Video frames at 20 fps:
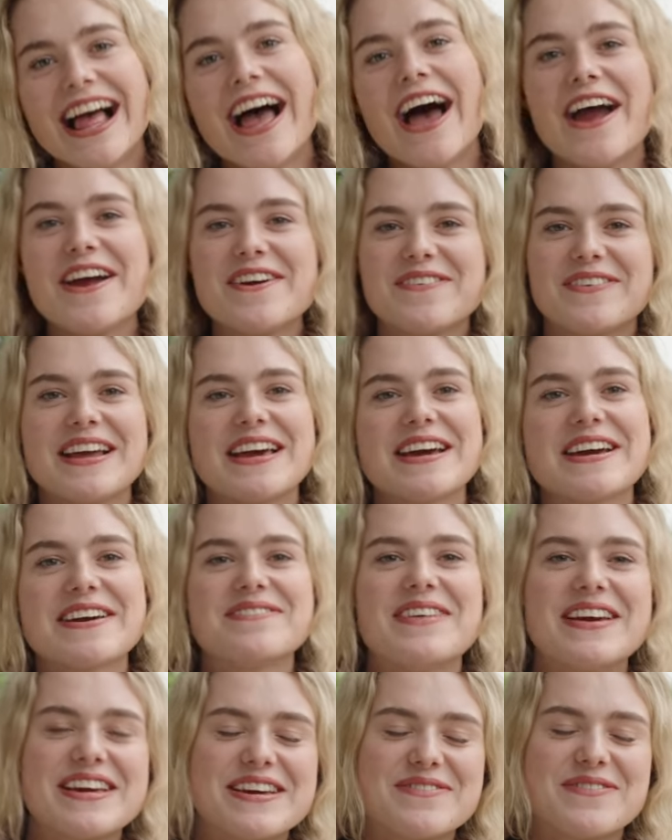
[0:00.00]
Hopefully it
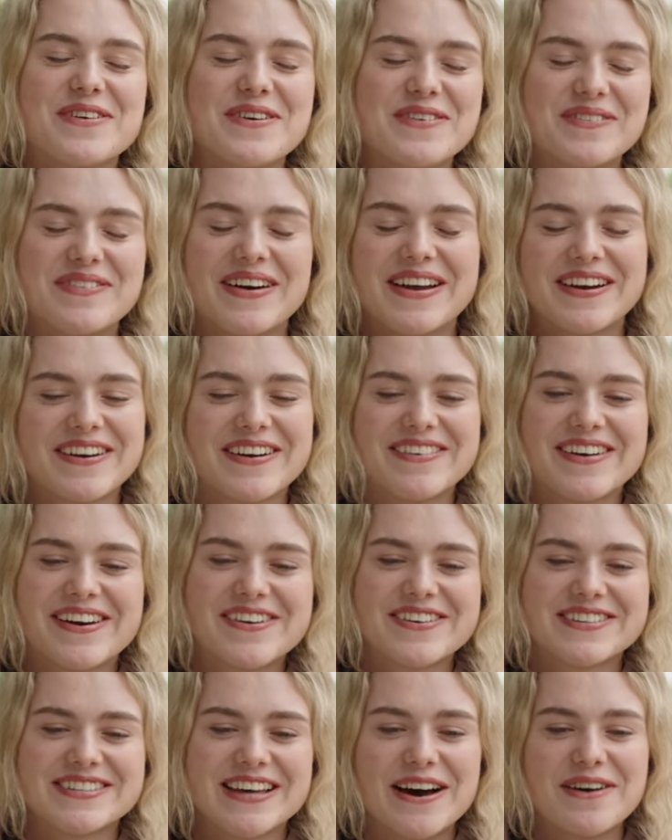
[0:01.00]
can make you feel a bit better about
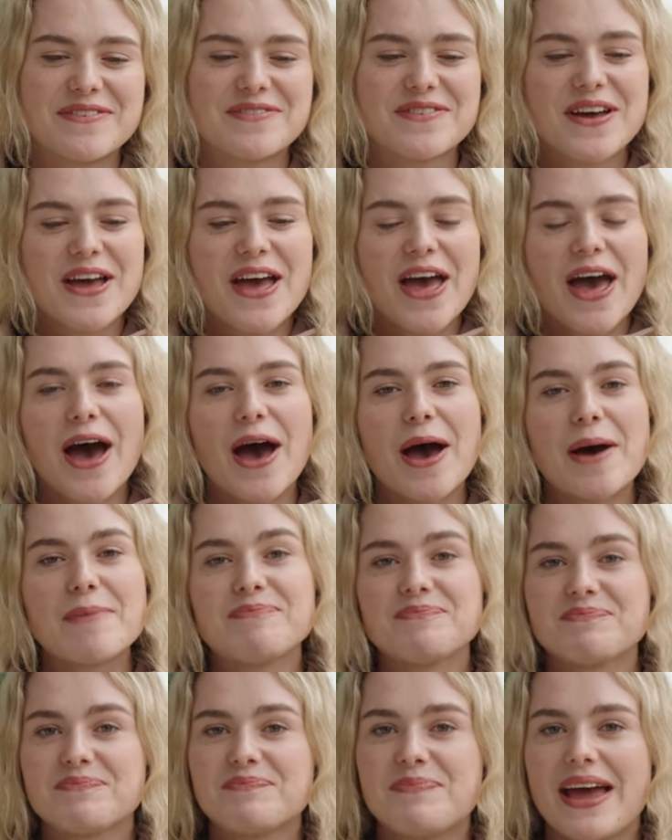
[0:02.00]
yourself.
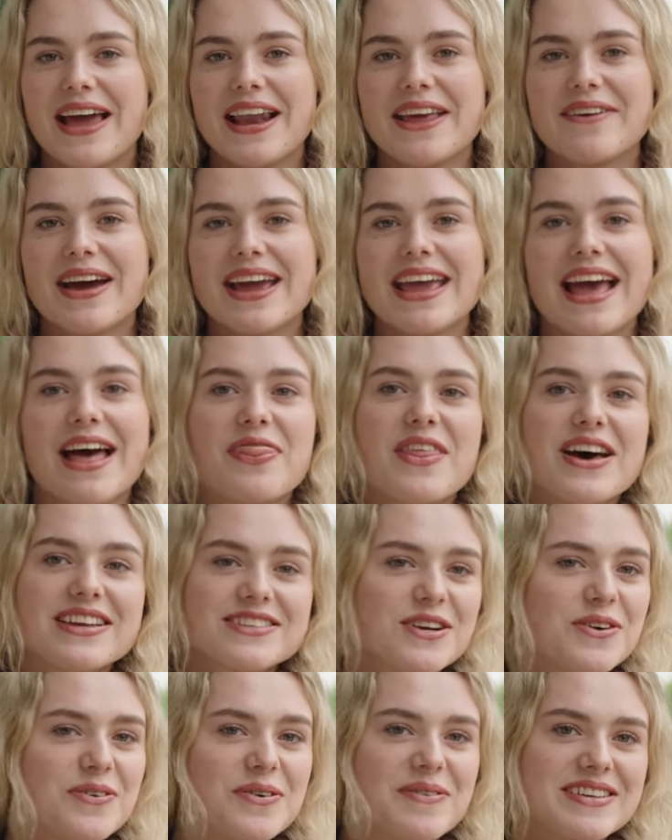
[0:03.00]
But anyway, yeah,
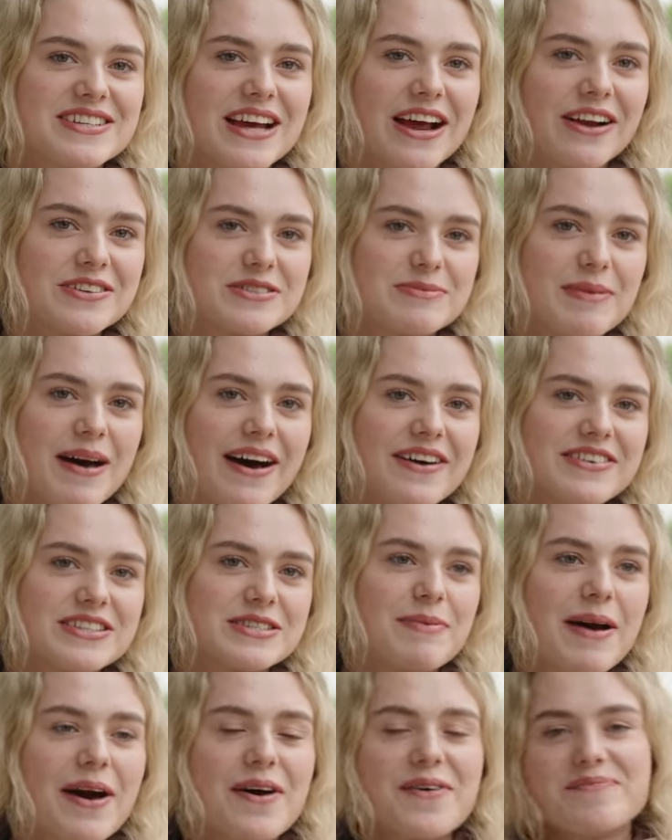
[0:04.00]
that's not what my channel is about.
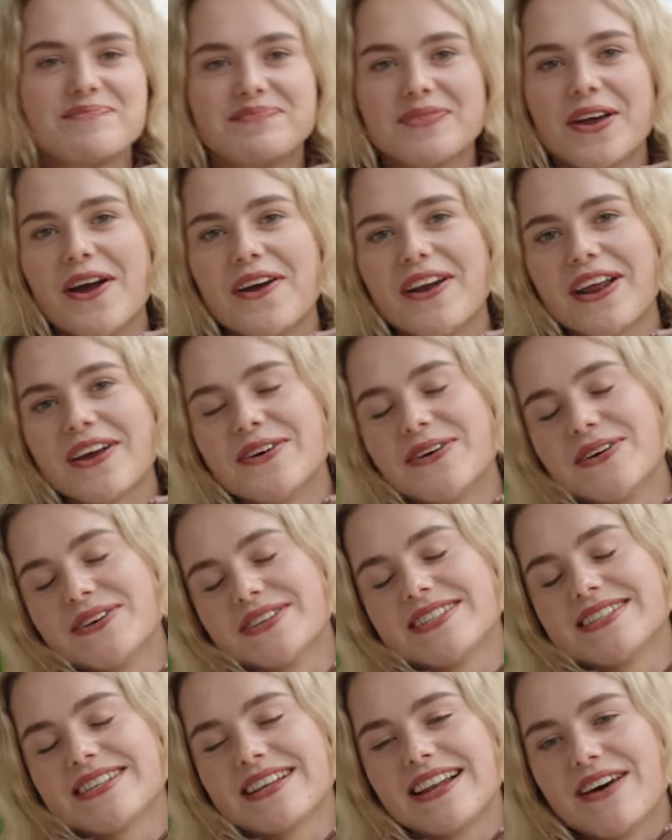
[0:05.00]
It's about owning
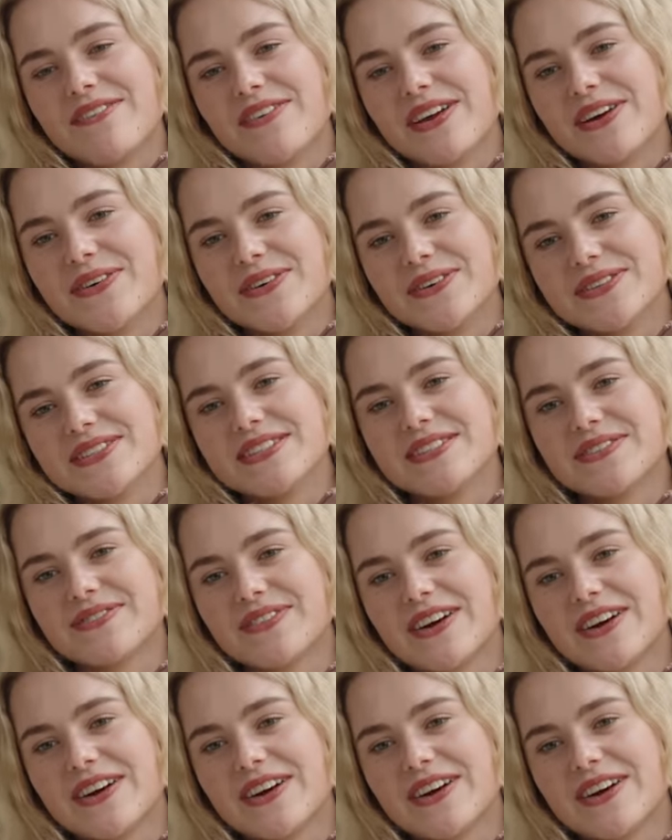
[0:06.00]
horses and loving horses and